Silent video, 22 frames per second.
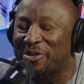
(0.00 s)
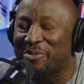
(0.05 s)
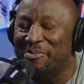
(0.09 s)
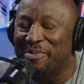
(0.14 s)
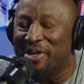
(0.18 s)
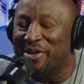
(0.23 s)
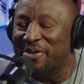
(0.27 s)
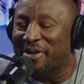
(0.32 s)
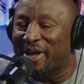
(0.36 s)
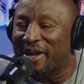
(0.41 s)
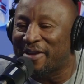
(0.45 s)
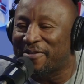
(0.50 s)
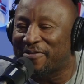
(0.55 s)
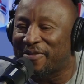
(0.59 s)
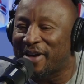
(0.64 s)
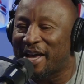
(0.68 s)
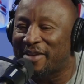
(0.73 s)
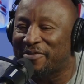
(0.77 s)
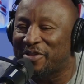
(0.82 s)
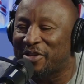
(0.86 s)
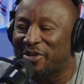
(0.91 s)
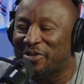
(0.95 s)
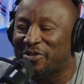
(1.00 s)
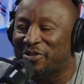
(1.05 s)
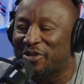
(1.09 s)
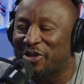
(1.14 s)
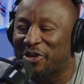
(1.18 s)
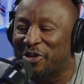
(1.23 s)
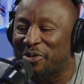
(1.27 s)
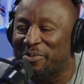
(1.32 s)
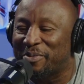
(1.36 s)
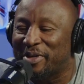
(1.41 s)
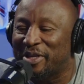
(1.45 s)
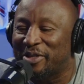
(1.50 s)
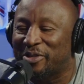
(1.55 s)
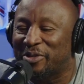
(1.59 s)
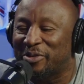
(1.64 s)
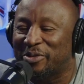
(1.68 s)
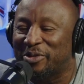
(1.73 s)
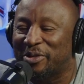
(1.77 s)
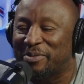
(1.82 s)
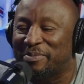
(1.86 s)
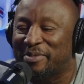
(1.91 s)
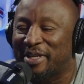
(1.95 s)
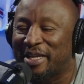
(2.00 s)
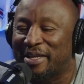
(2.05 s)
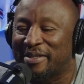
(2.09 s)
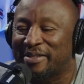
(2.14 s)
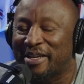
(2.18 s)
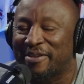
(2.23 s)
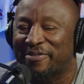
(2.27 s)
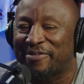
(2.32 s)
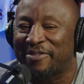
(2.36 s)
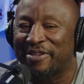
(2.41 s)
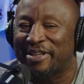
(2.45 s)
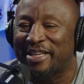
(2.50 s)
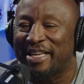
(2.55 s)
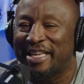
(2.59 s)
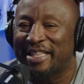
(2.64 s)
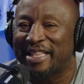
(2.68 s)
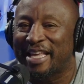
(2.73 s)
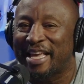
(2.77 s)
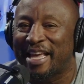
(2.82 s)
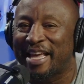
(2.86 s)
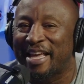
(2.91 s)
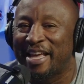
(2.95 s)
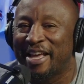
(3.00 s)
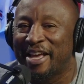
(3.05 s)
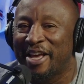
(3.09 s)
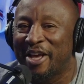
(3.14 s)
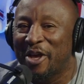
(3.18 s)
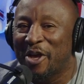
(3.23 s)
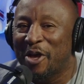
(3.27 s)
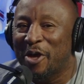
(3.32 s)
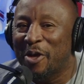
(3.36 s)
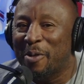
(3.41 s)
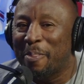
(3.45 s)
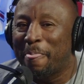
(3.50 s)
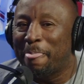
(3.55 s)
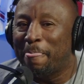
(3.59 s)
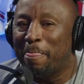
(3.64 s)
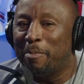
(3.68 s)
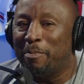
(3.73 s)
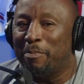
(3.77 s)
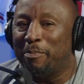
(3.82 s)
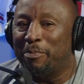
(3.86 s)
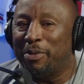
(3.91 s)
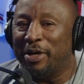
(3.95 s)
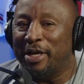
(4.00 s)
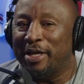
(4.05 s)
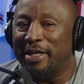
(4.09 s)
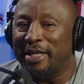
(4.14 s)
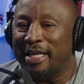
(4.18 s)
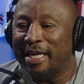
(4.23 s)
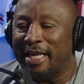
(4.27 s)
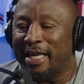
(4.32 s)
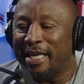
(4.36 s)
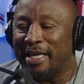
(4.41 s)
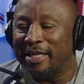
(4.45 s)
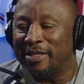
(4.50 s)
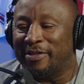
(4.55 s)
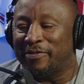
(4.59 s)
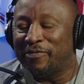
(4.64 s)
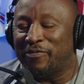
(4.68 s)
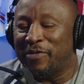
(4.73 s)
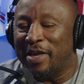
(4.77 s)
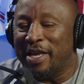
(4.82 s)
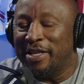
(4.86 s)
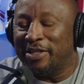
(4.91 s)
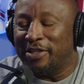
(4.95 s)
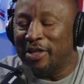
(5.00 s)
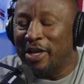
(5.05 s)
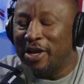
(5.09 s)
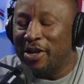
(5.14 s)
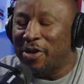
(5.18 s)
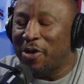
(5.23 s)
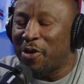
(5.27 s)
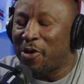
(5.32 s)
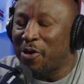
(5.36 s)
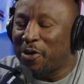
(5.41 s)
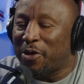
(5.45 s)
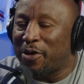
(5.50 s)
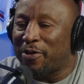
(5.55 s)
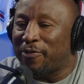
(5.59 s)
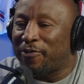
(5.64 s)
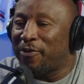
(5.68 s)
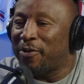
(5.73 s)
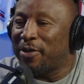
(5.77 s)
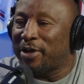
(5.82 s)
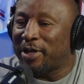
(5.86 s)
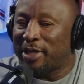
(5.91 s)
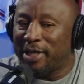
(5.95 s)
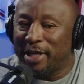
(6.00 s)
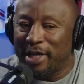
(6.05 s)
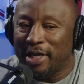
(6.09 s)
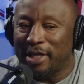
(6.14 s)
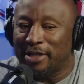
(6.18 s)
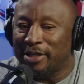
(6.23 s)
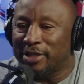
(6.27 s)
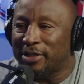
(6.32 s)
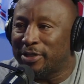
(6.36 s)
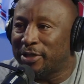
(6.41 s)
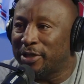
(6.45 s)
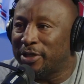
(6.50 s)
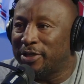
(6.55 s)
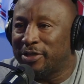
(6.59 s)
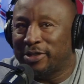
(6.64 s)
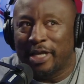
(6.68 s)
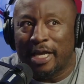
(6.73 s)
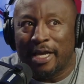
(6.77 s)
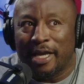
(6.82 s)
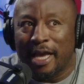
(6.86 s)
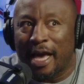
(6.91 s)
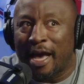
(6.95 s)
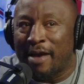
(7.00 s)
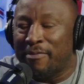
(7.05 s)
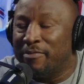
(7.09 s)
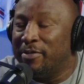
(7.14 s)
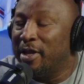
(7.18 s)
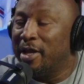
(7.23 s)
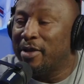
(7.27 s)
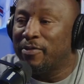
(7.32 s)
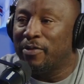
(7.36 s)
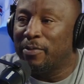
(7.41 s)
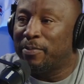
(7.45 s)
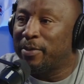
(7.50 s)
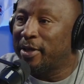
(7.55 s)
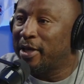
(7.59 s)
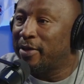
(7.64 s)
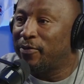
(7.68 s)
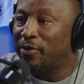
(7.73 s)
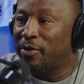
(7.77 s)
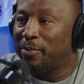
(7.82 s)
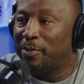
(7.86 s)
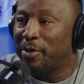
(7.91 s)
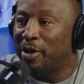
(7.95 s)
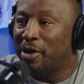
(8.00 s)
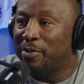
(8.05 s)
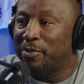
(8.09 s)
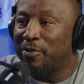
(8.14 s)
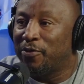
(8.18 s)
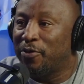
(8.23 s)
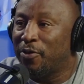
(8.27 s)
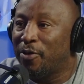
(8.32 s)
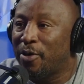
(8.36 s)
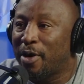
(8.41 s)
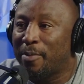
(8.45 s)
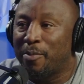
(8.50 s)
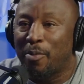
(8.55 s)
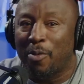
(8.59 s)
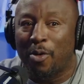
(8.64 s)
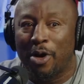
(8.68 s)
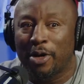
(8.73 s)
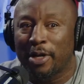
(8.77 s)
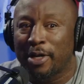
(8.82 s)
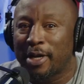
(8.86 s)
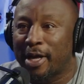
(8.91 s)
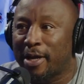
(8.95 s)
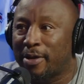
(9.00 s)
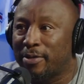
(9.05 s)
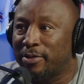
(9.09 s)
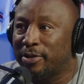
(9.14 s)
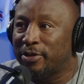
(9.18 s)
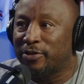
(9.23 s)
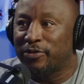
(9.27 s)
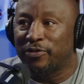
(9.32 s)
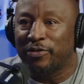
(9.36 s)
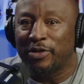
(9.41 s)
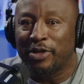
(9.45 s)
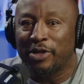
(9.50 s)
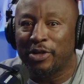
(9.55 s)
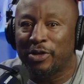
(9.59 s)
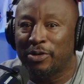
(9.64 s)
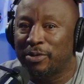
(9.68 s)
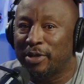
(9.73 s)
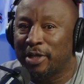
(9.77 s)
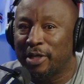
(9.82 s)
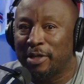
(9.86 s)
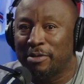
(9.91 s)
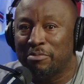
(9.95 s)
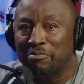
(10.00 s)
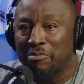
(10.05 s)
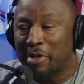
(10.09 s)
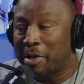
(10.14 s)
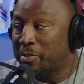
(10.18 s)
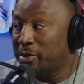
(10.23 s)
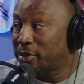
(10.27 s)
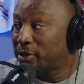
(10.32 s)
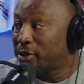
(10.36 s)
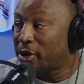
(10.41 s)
than me. You're like 5 years younger than me. So sometimes I forget that. But it's unheard of for a kid just to say, "I've never played football before. I'm walking out on this field and I'm gonna